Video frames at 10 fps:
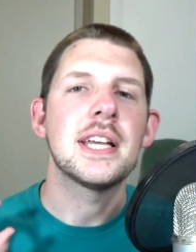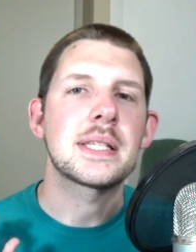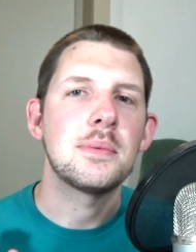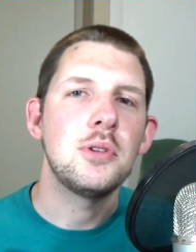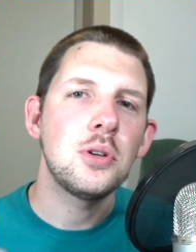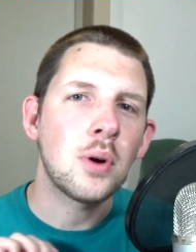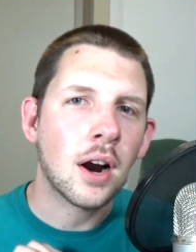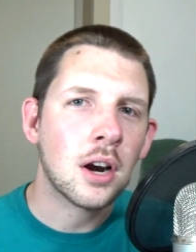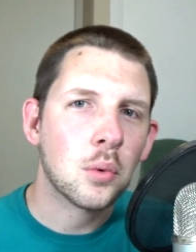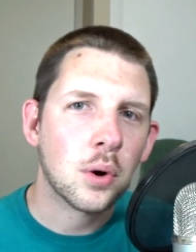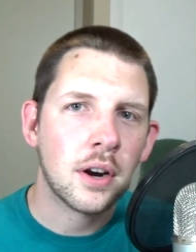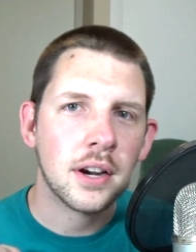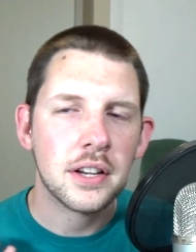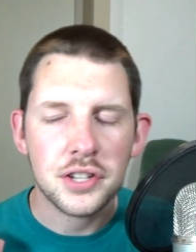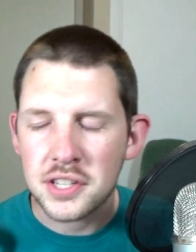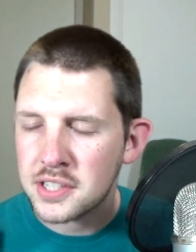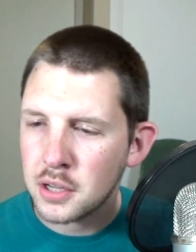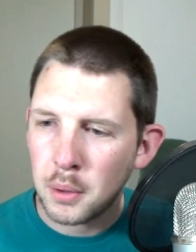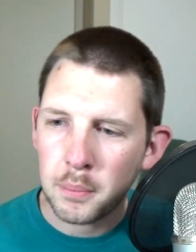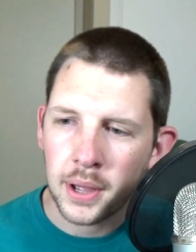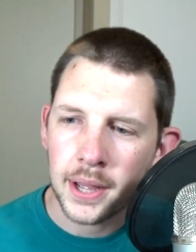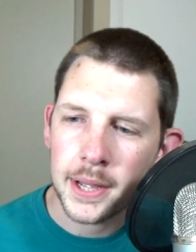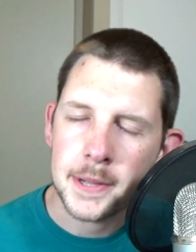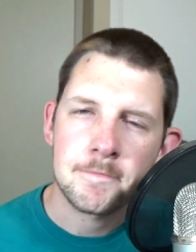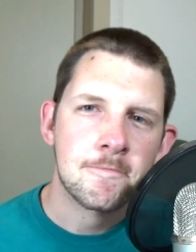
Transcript: some new artwork, just some